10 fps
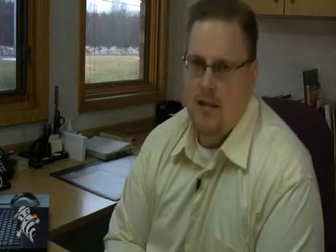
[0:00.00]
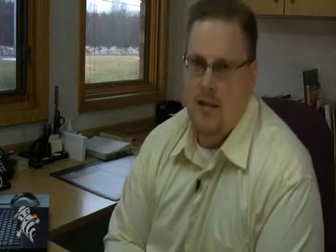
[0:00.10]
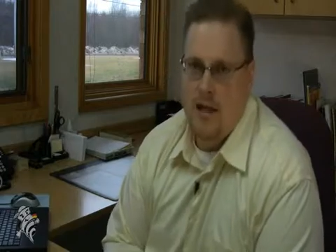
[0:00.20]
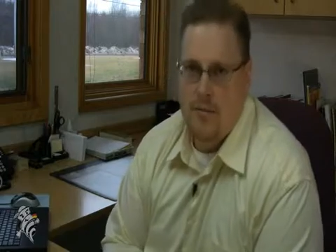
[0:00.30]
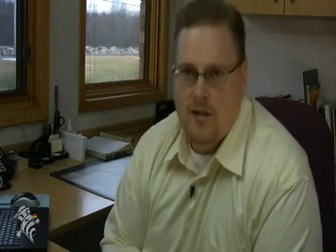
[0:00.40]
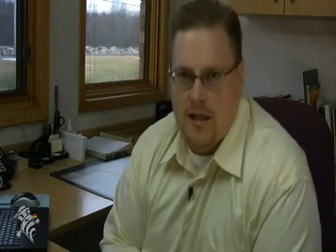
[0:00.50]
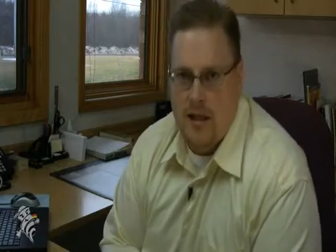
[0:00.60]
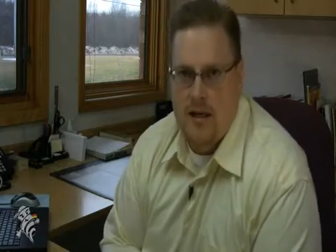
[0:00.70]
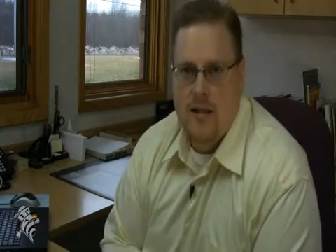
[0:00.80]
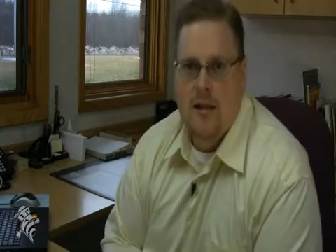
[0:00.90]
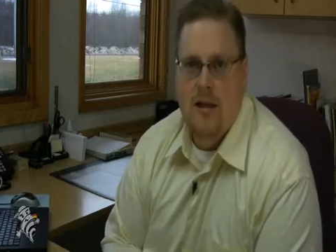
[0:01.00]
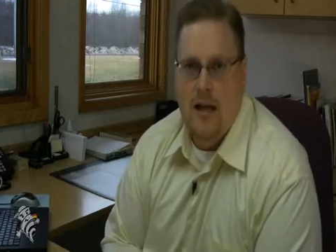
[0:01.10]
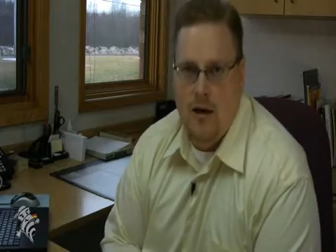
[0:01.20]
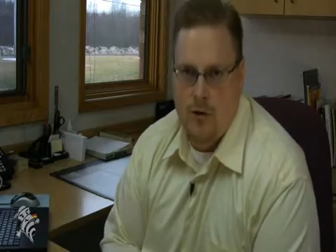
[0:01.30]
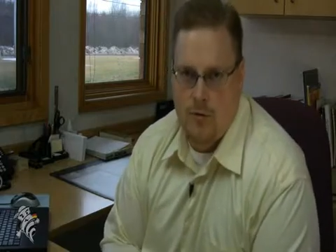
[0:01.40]
Climatek
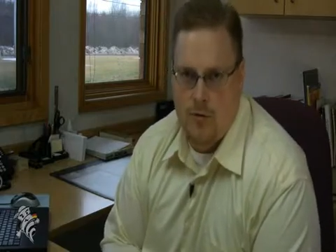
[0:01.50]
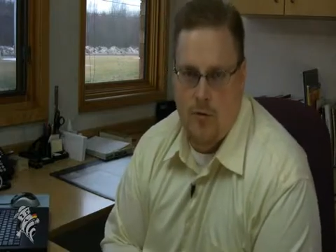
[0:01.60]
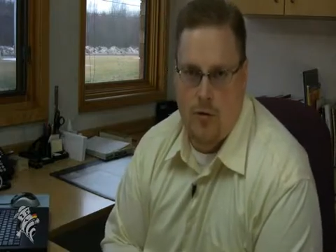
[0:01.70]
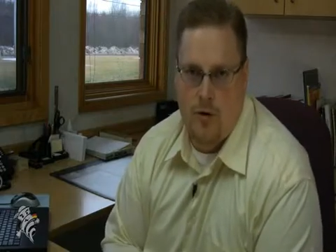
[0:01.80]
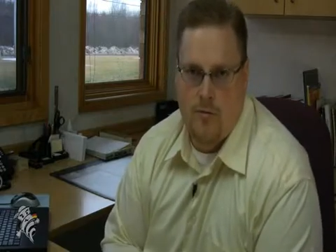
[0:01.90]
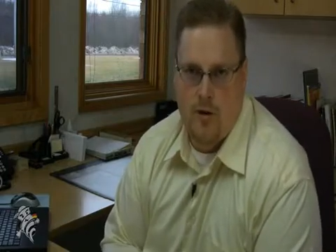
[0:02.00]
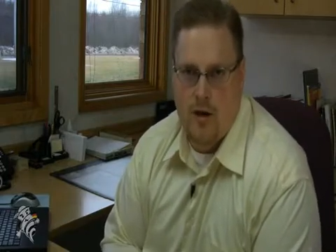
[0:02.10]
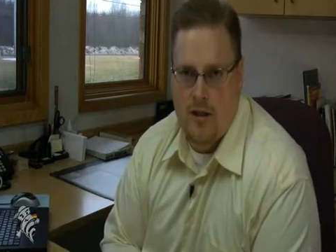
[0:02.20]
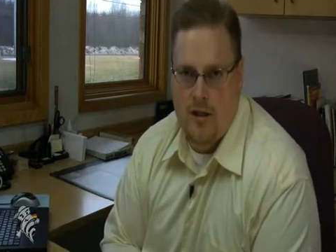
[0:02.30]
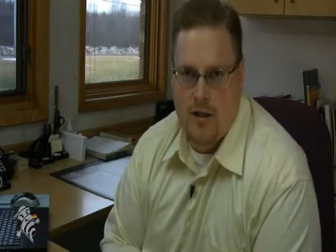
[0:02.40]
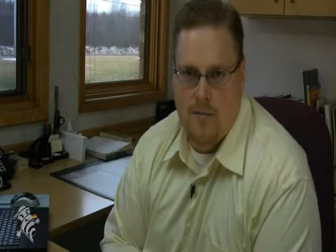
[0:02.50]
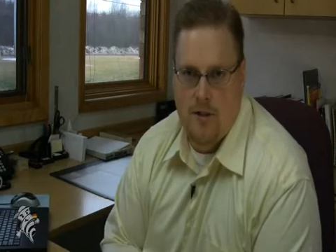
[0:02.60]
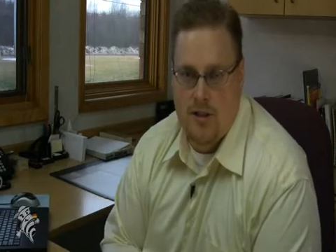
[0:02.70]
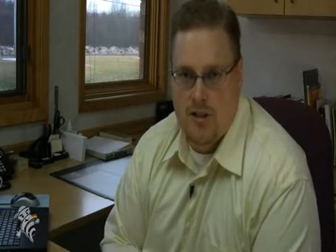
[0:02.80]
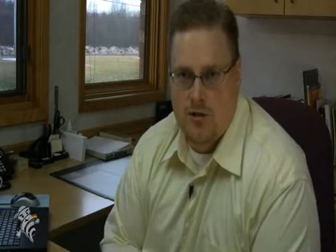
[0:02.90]
outperformed Hot Dip
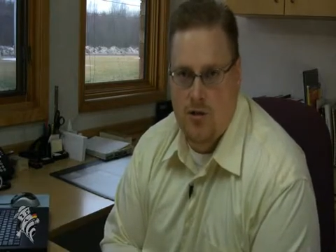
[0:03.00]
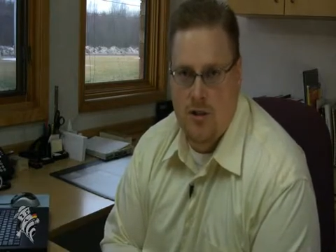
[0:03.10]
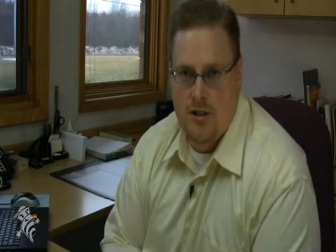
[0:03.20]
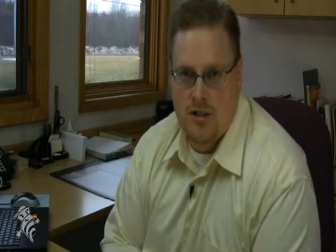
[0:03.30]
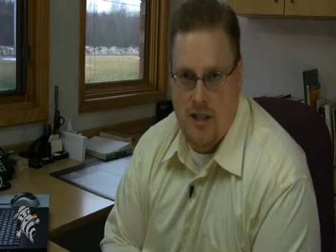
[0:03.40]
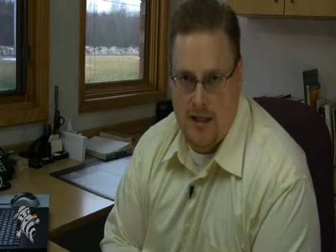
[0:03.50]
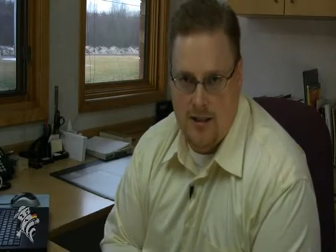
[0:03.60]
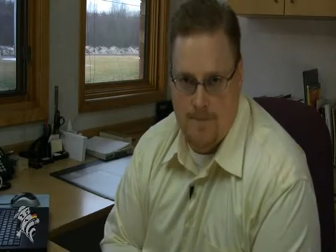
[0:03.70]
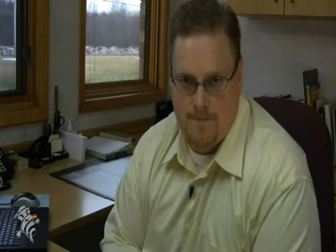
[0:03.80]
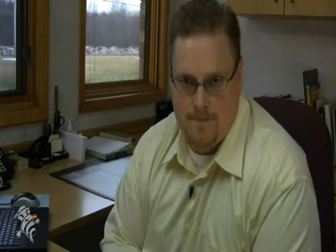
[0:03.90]
to such an extent